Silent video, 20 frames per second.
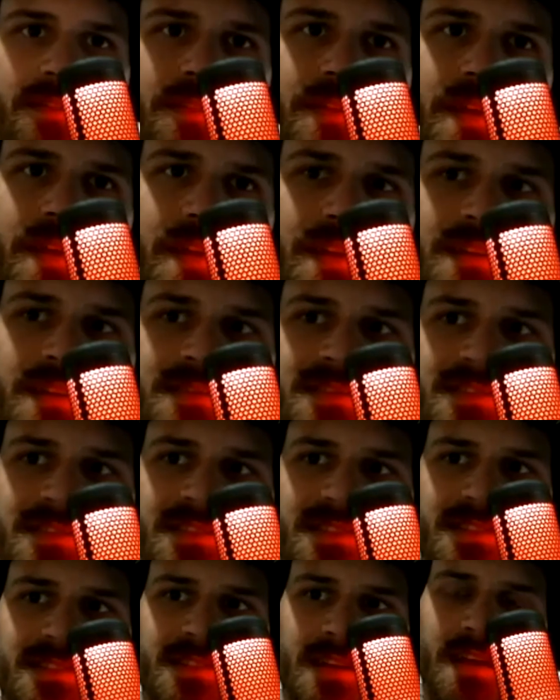It's just,
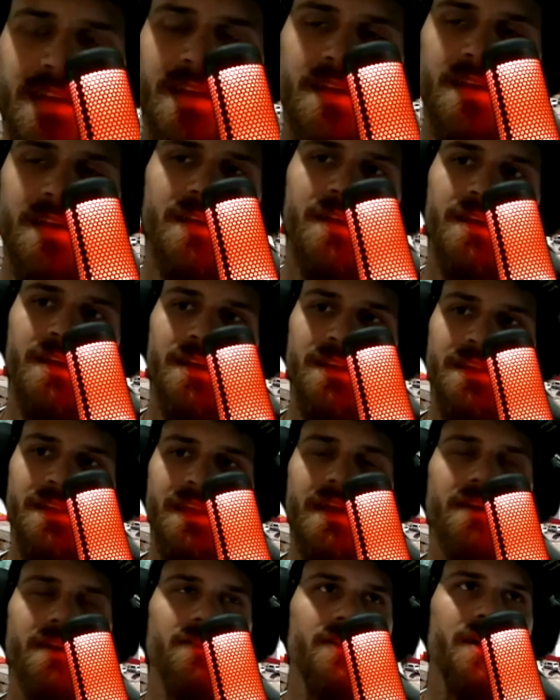yeah, a
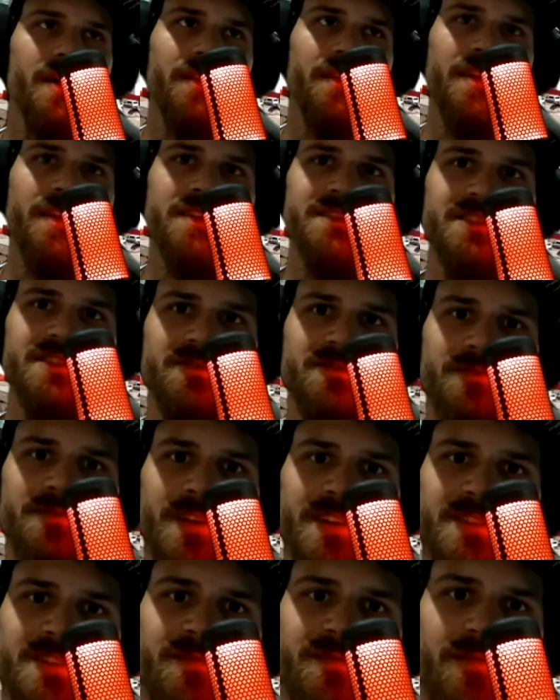lot of that situation
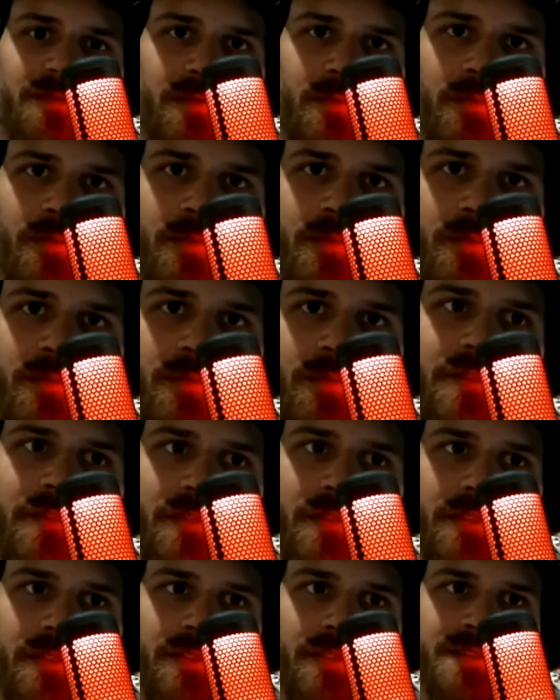from what I've heard
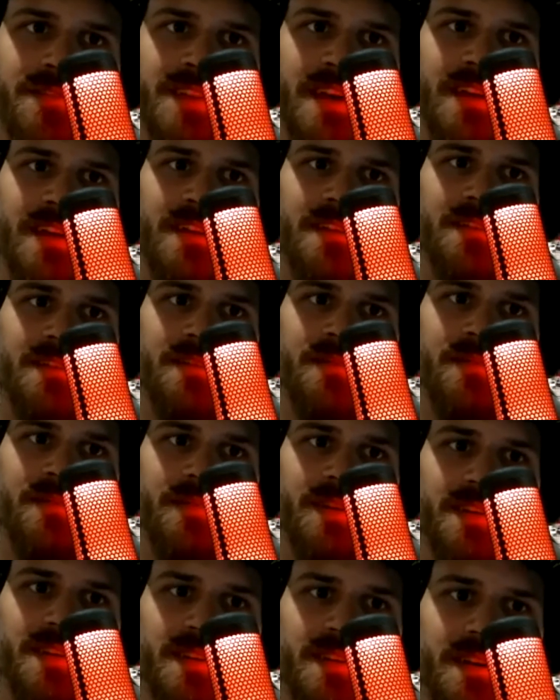
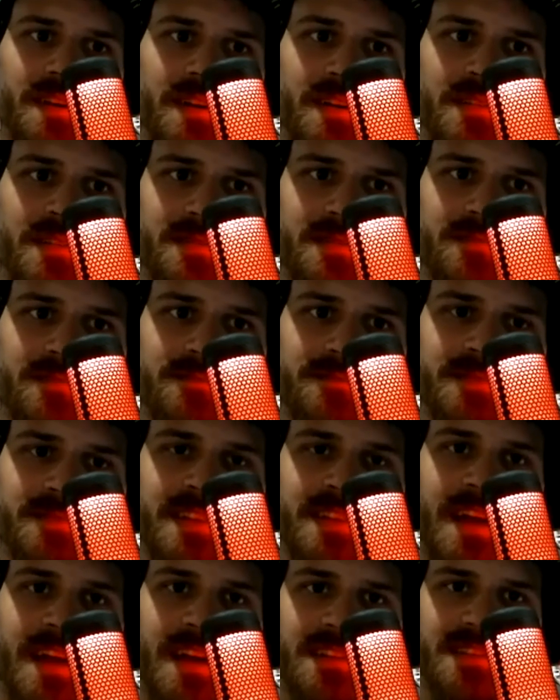did not
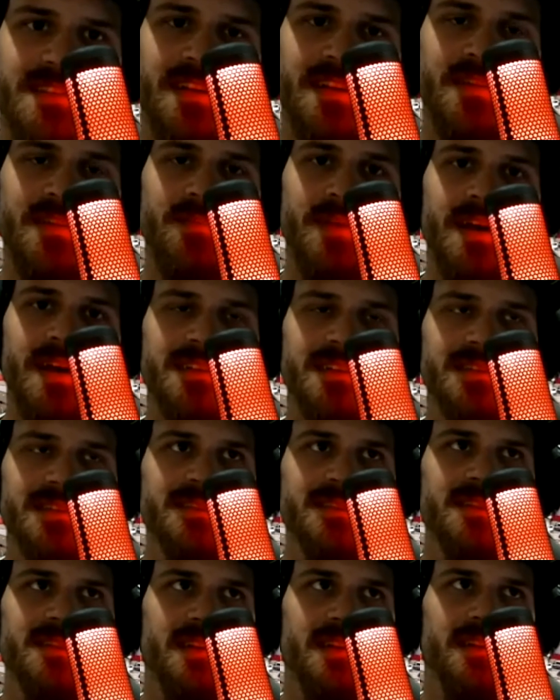sound the best, and